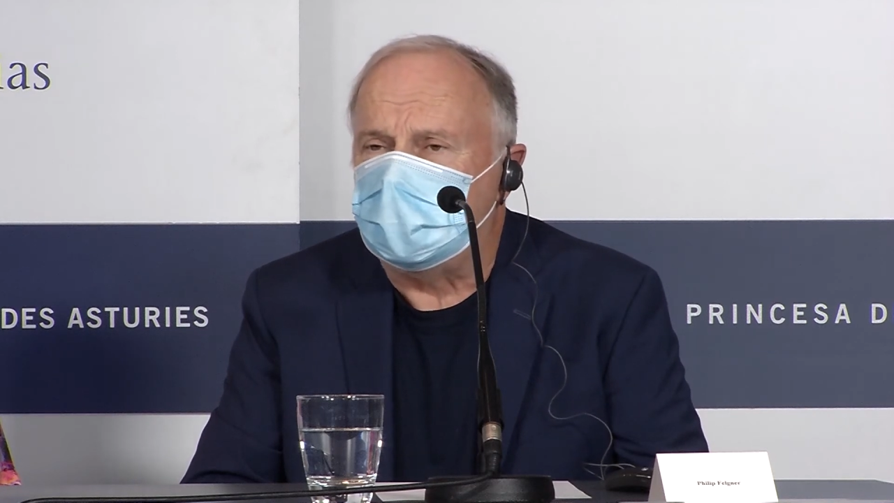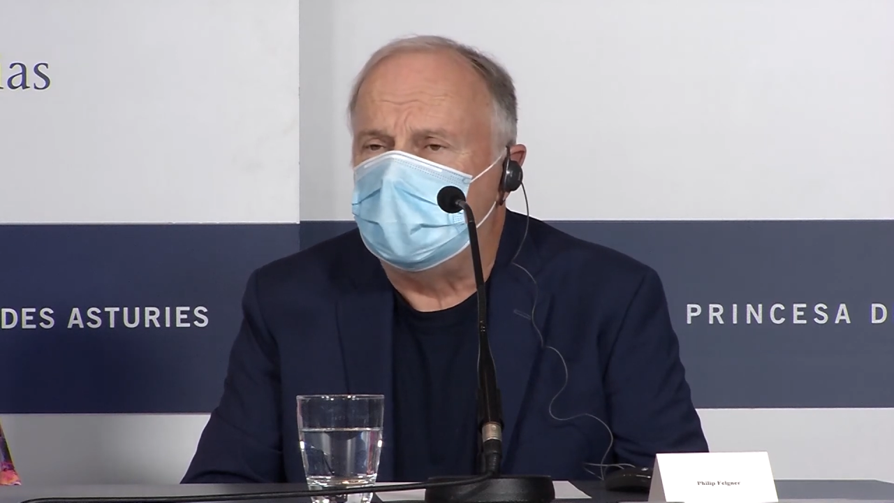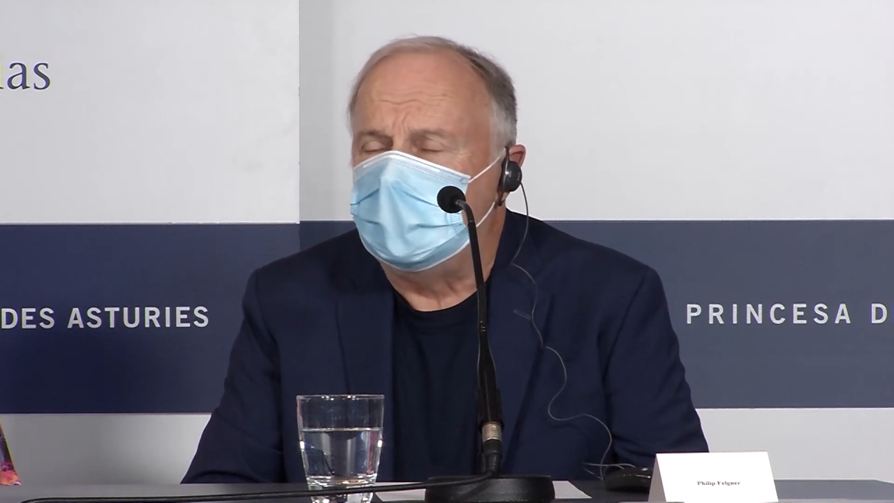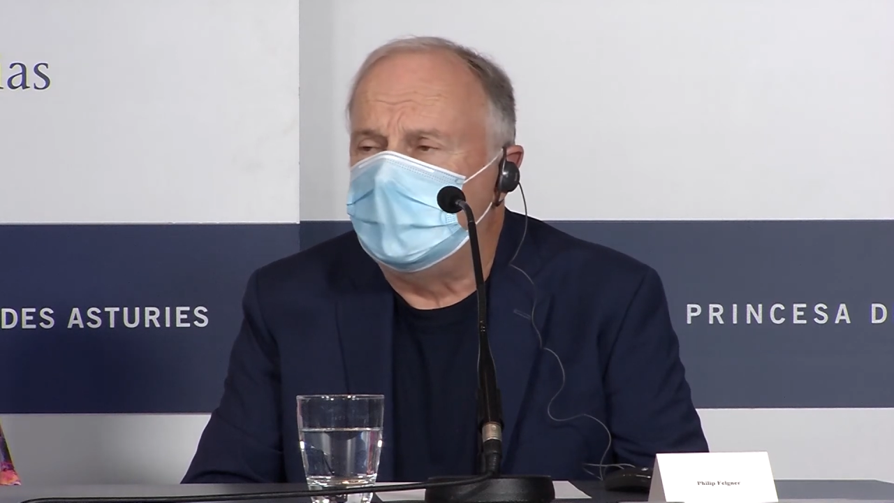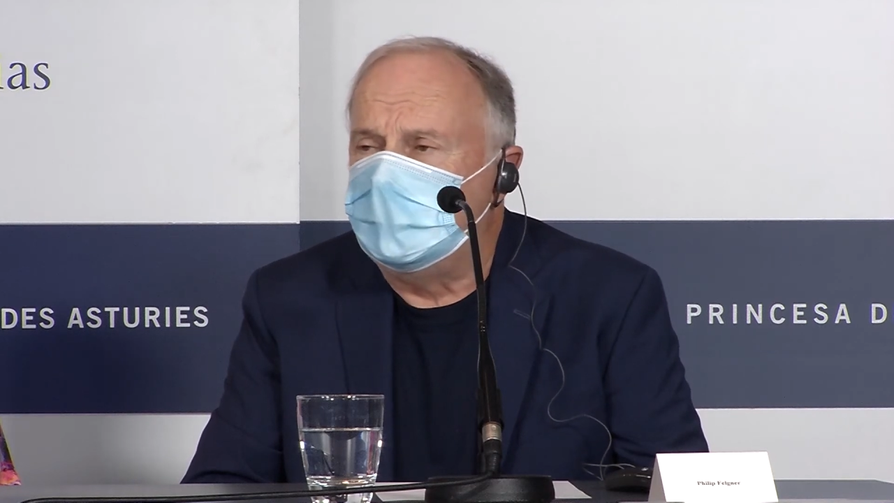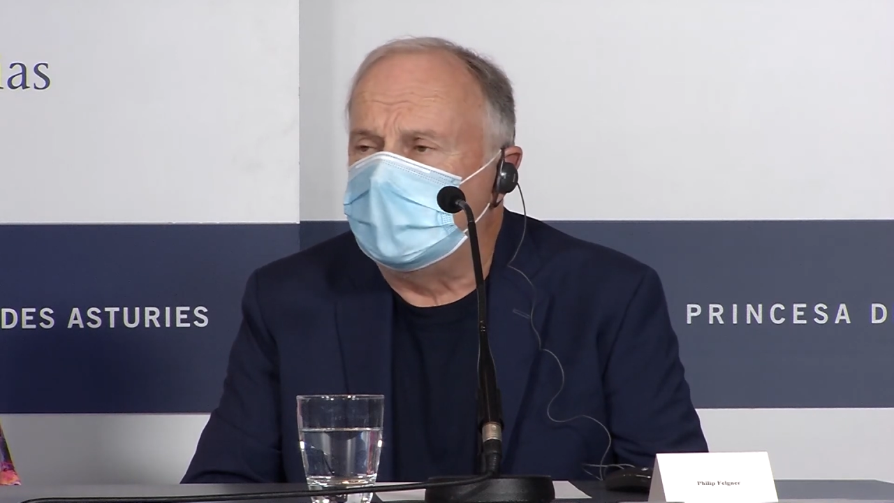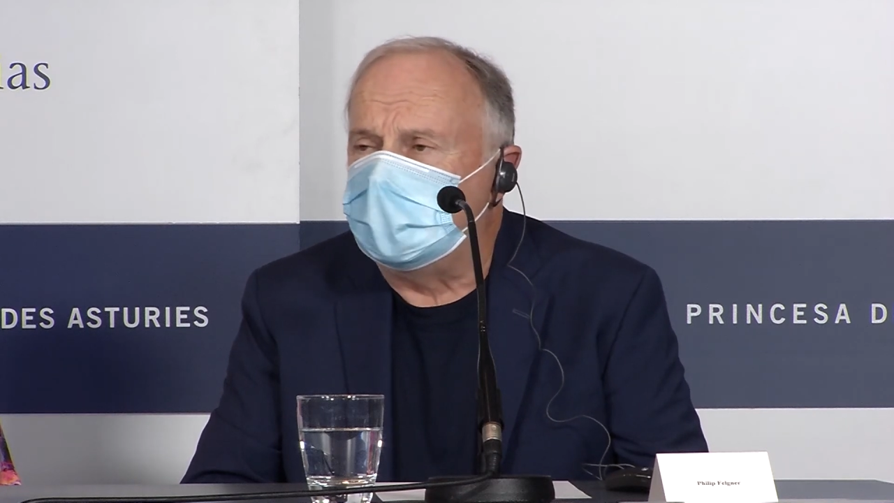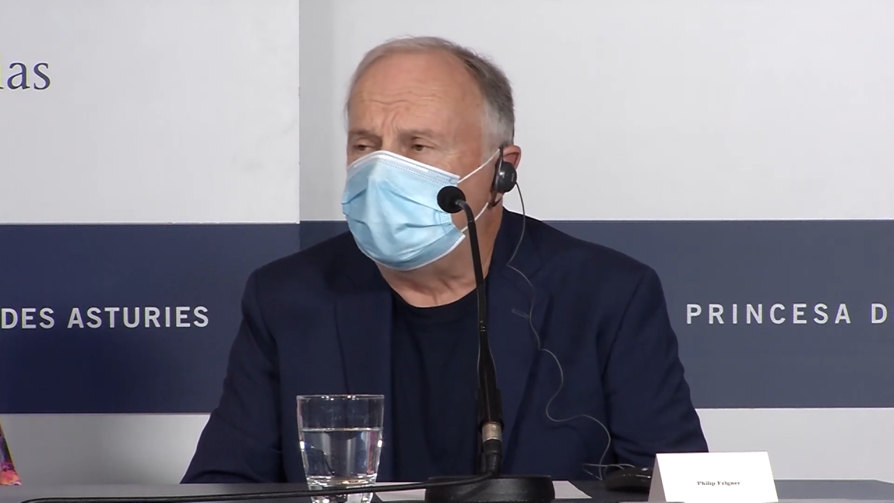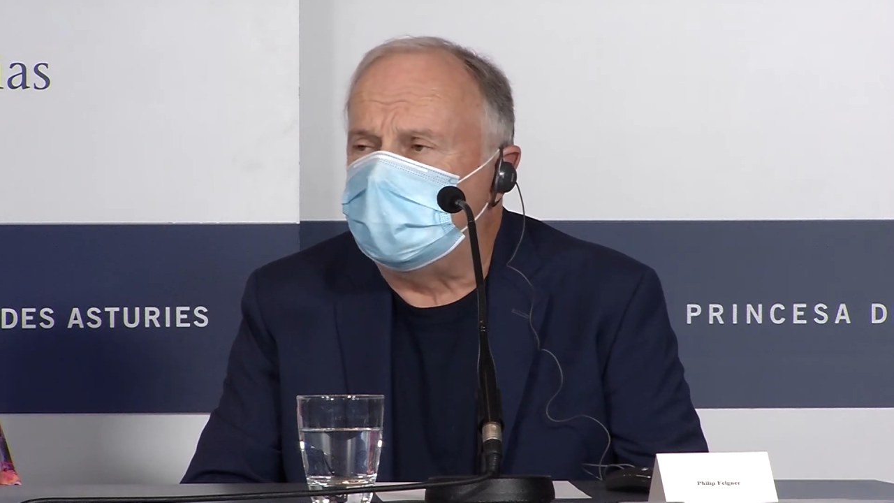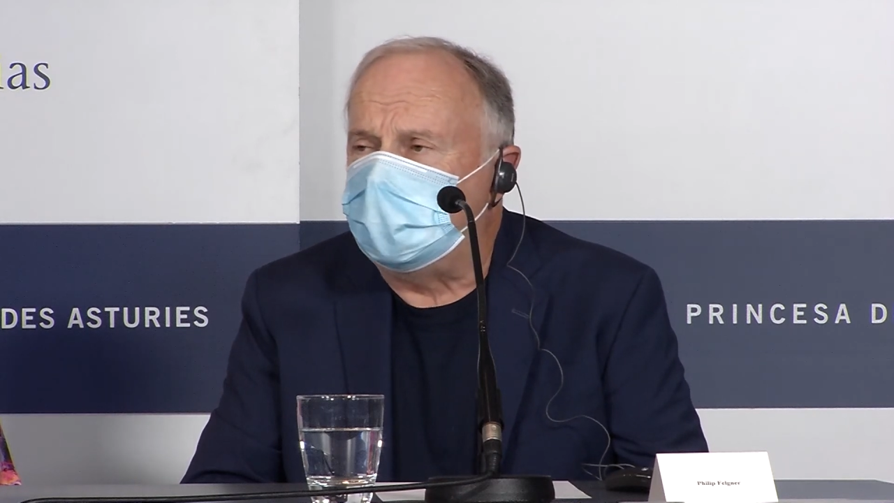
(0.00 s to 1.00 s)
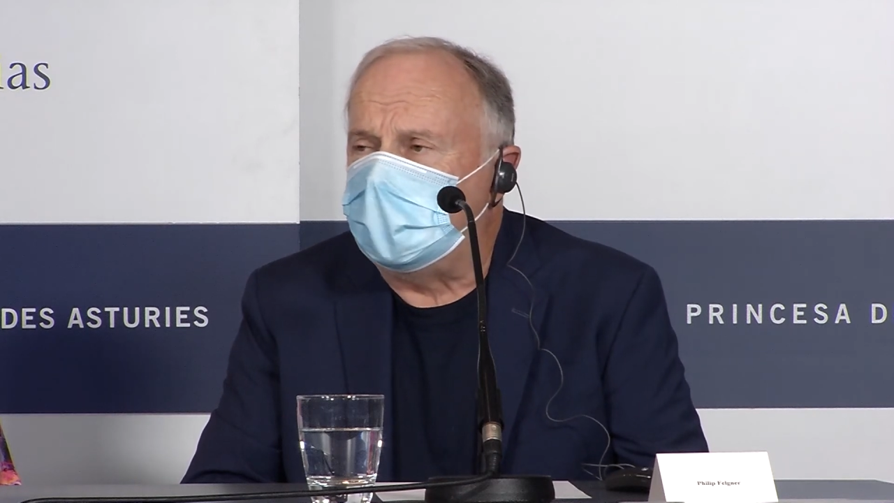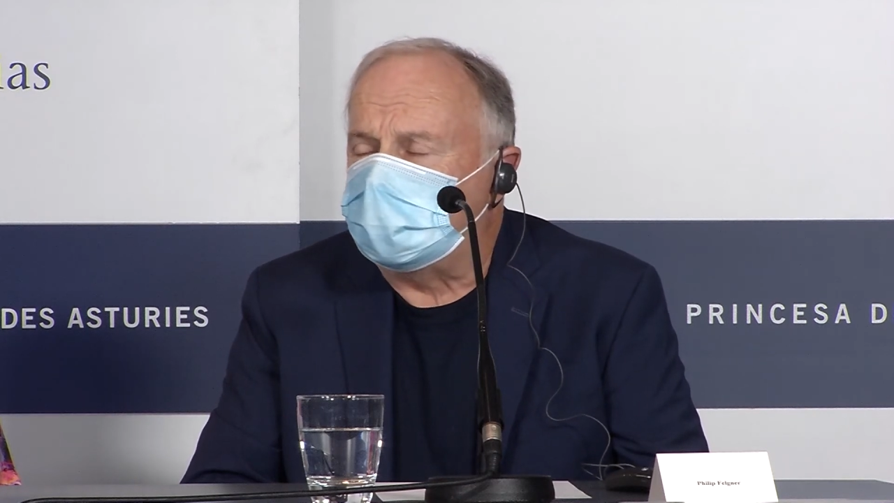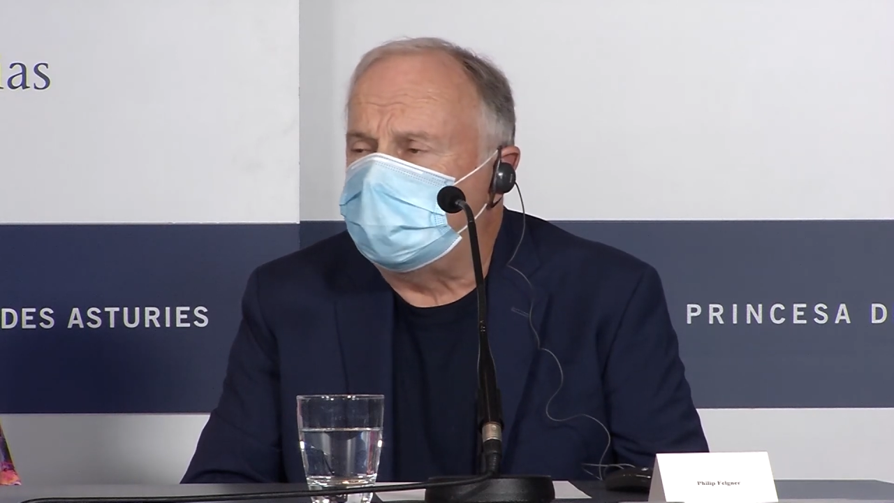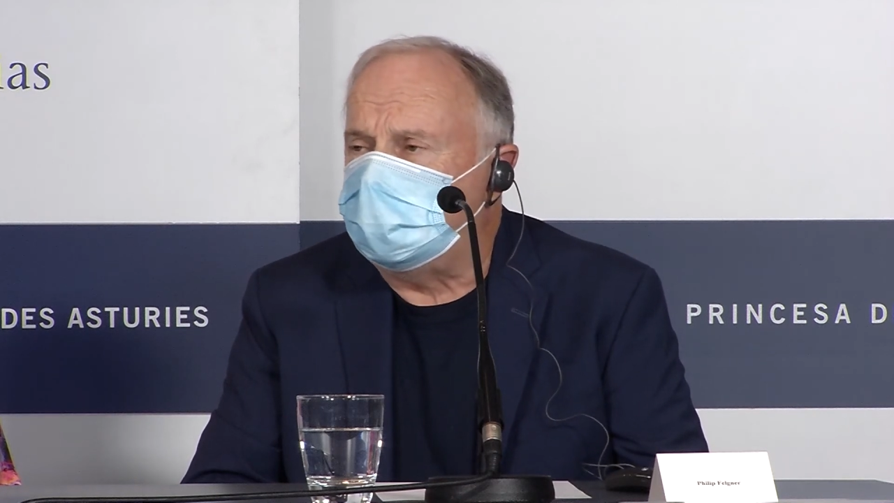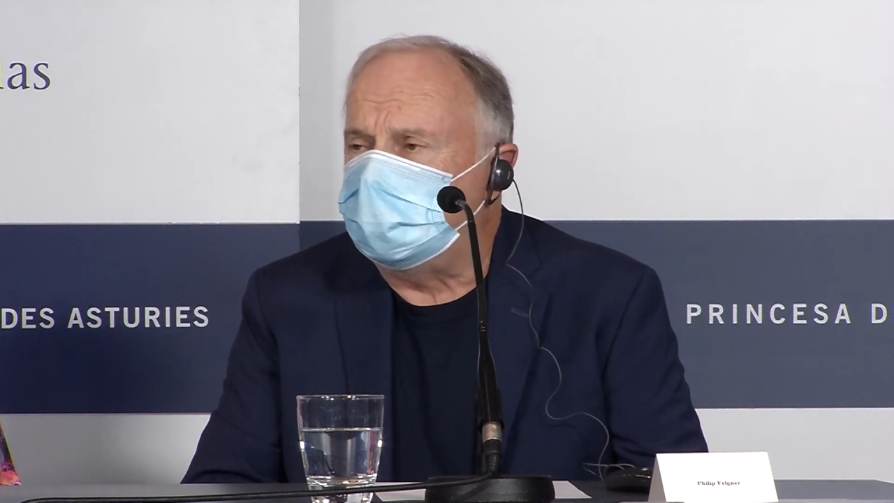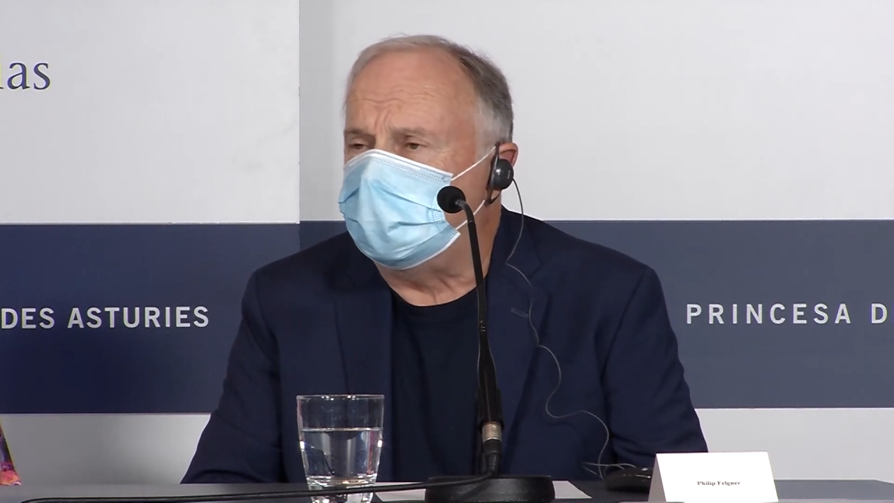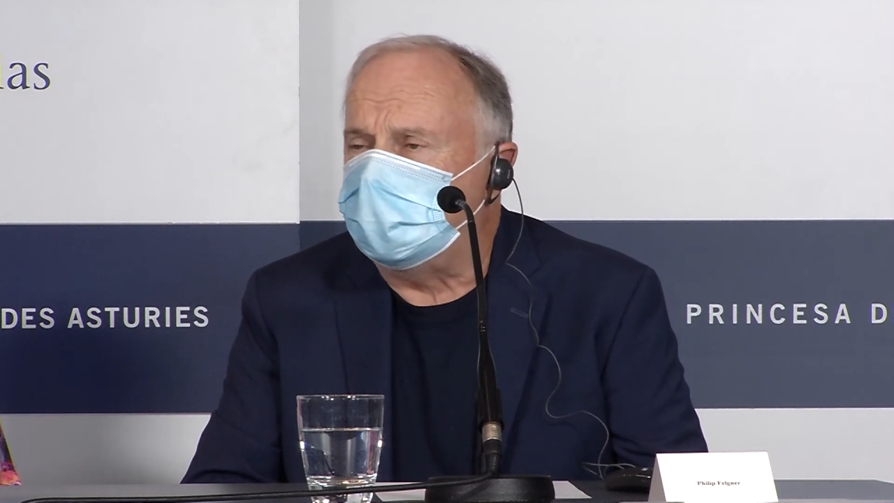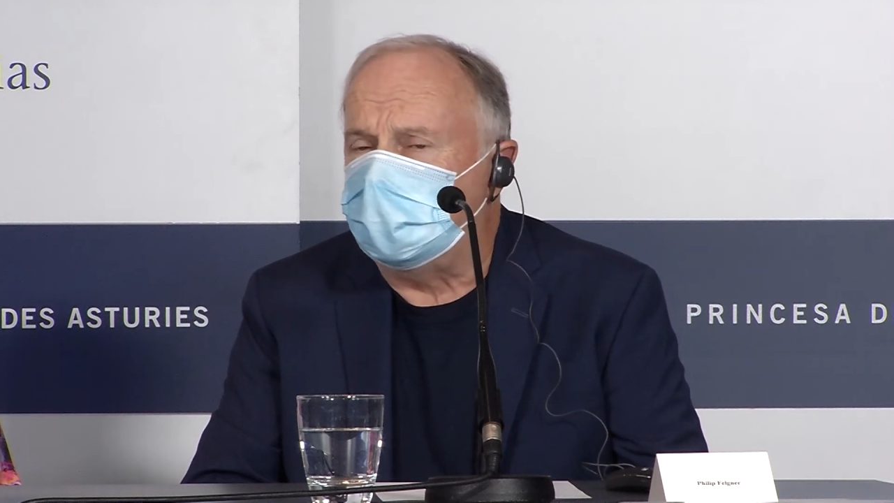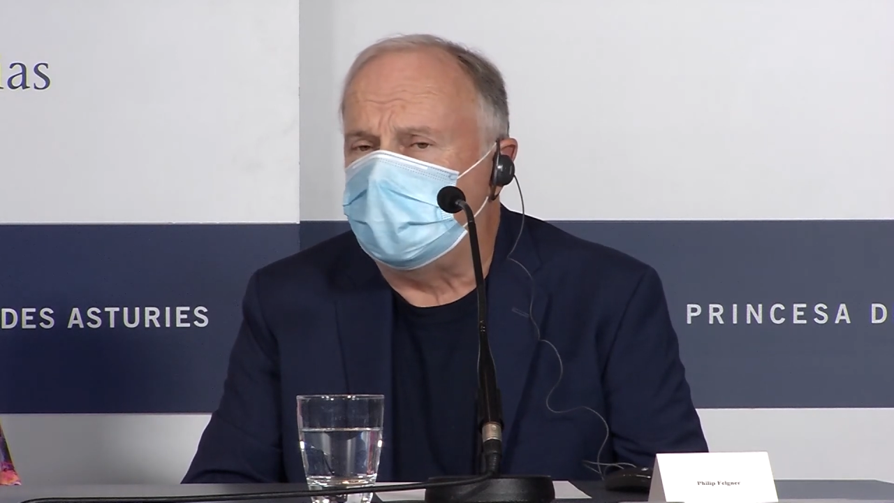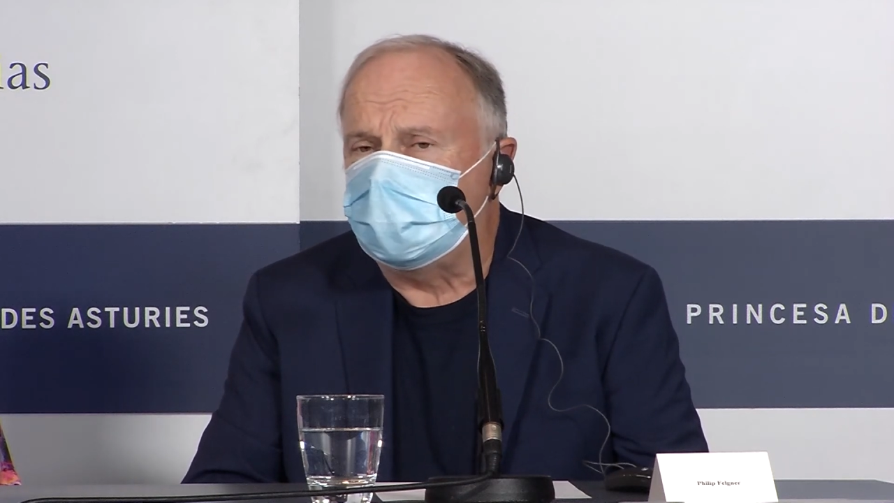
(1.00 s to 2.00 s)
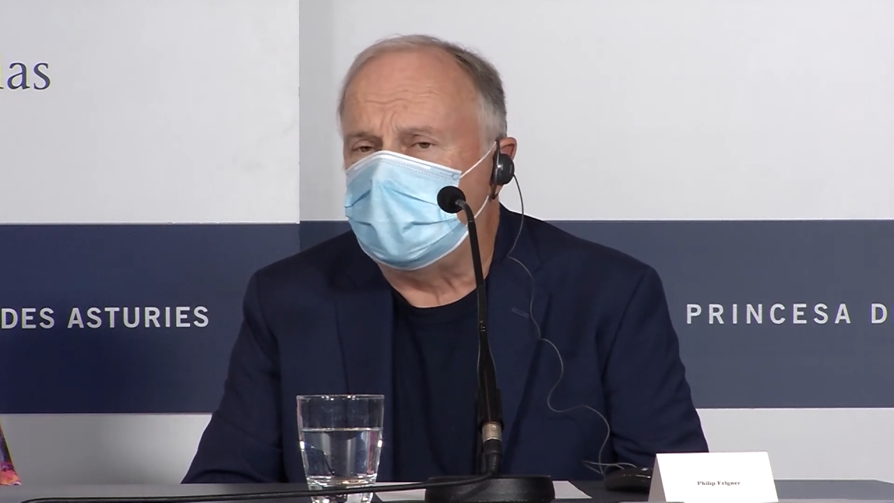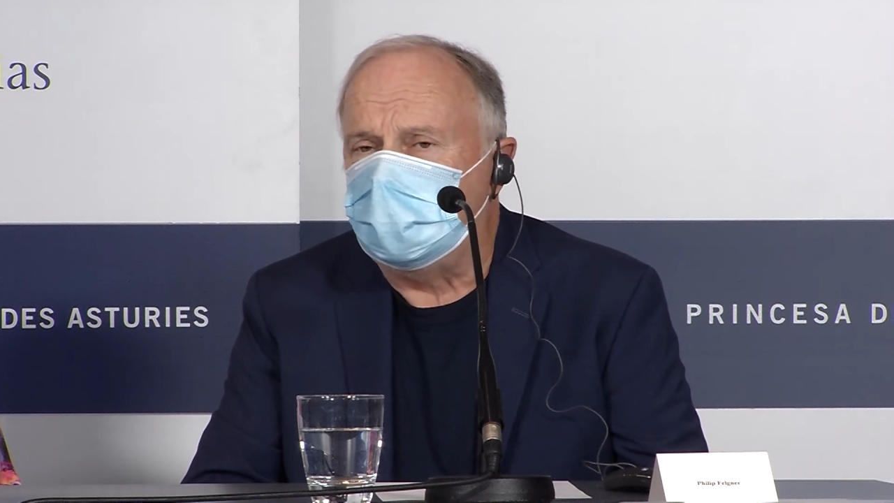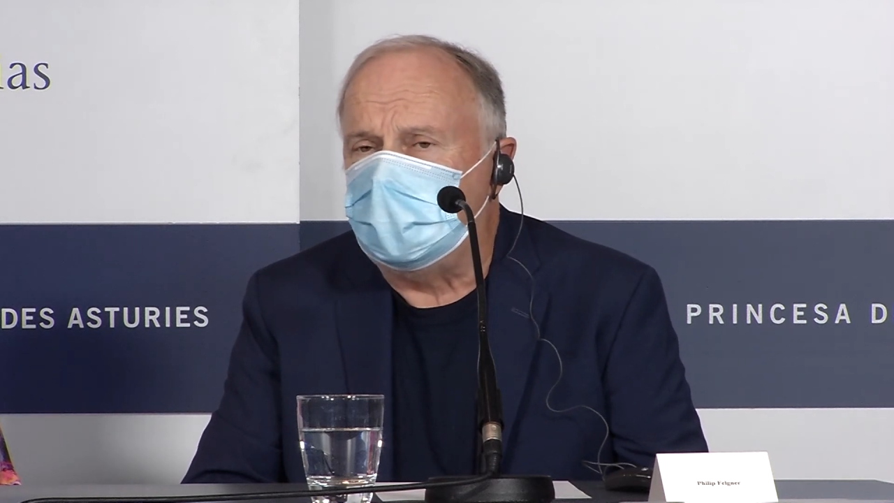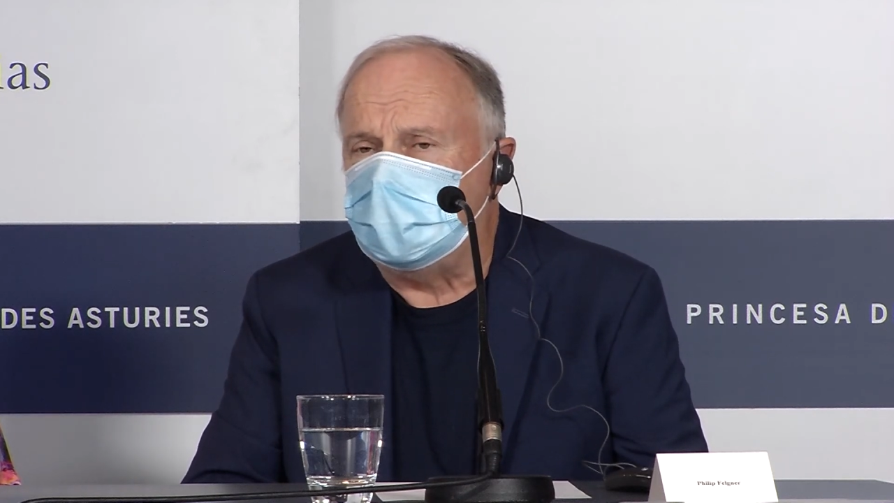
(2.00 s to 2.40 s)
get the vaccine within 3 weeks,